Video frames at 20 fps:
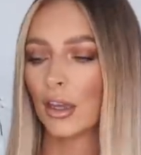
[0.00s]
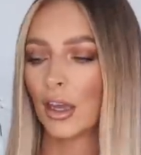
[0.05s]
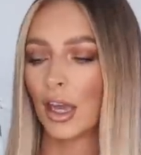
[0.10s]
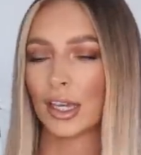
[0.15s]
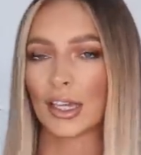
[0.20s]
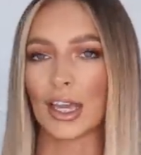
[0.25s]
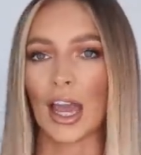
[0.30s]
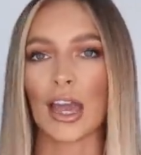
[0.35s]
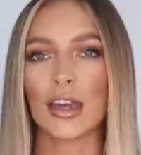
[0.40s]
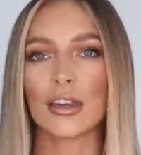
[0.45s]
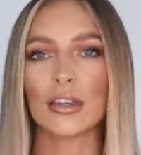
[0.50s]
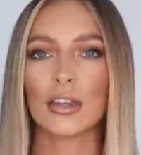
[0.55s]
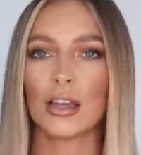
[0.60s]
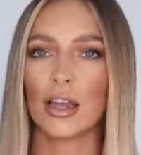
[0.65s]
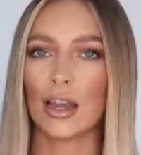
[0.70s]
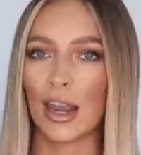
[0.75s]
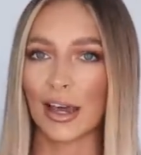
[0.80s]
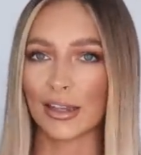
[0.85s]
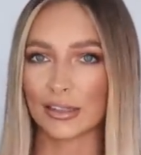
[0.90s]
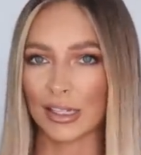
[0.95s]
Again,
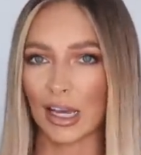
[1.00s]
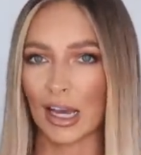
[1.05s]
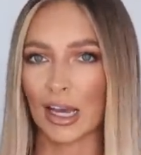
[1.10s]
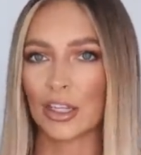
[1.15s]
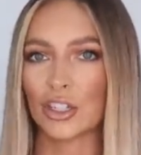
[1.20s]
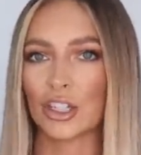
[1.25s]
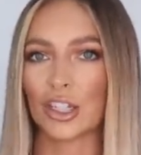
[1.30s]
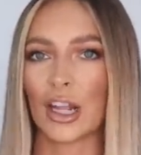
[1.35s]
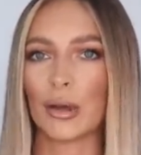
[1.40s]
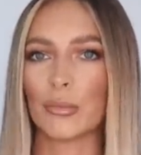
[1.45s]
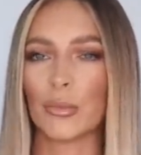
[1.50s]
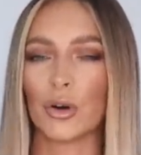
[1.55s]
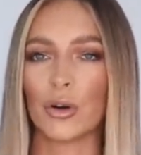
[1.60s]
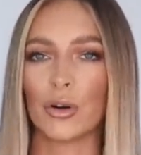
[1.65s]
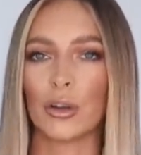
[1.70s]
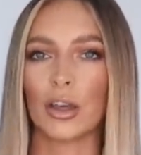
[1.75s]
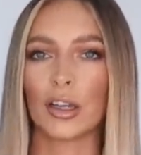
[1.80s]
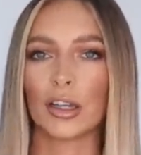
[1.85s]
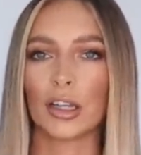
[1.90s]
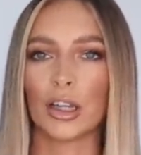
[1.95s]
last H&M
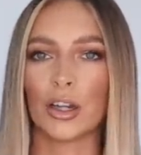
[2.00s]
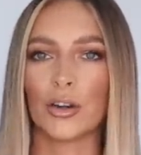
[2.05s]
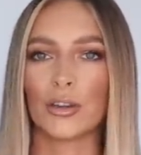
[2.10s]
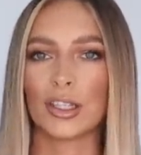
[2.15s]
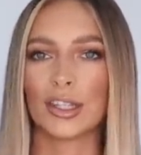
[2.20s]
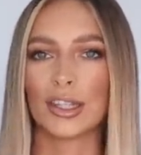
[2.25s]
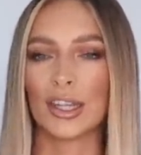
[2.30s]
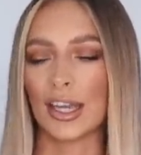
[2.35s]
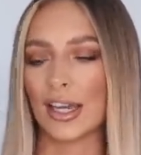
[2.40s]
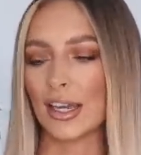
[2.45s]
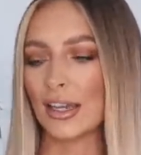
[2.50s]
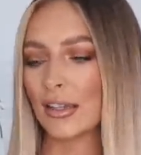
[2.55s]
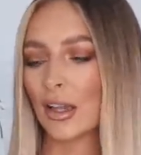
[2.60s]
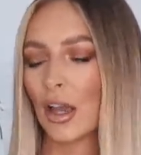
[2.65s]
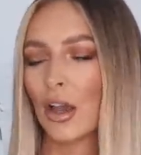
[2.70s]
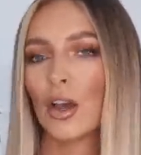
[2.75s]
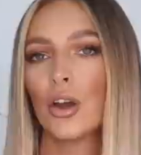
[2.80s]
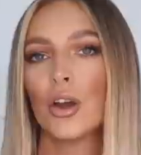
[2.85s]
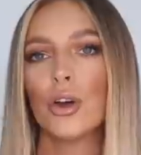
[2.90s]
haul I included these.